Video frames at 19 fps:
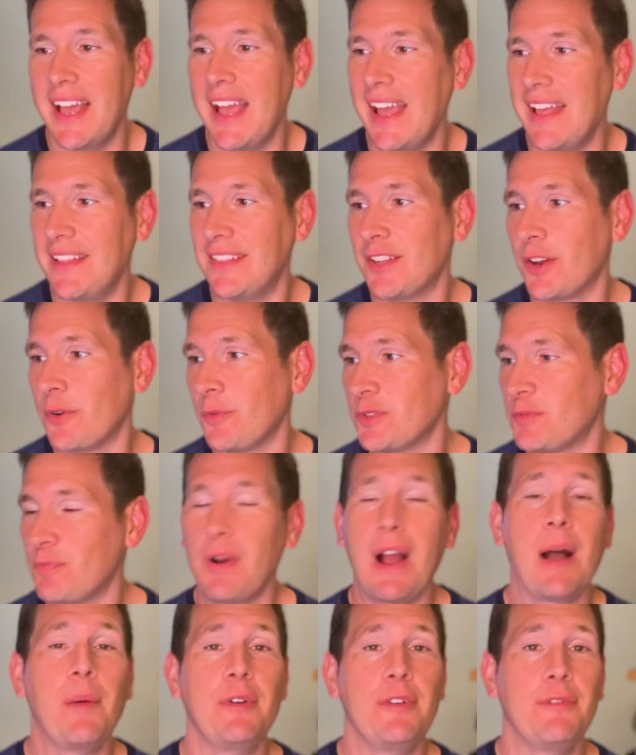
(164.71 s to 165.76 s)
and there was
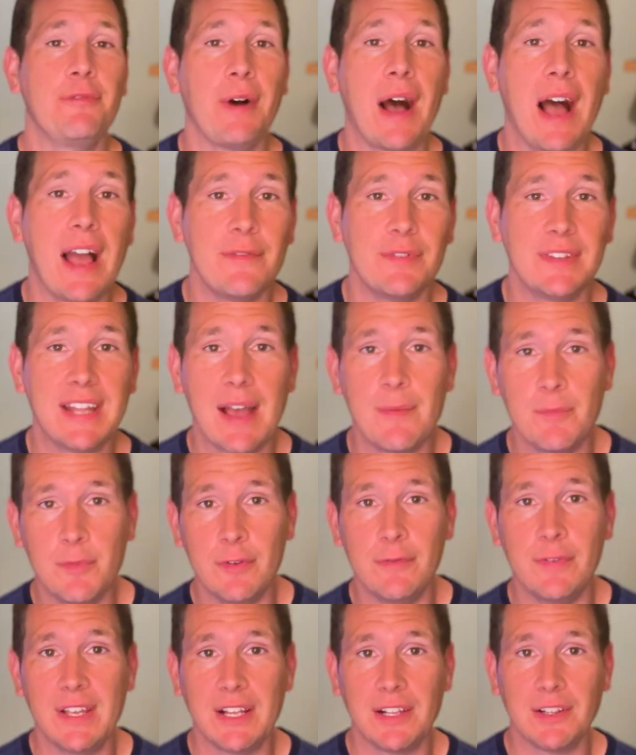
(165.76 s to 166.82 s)
probably five in that
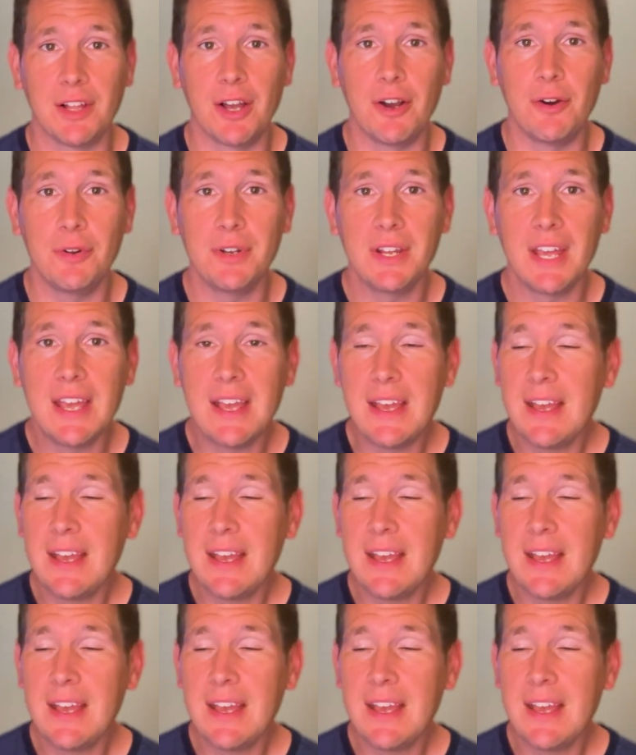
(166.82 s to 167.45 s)
movie alone.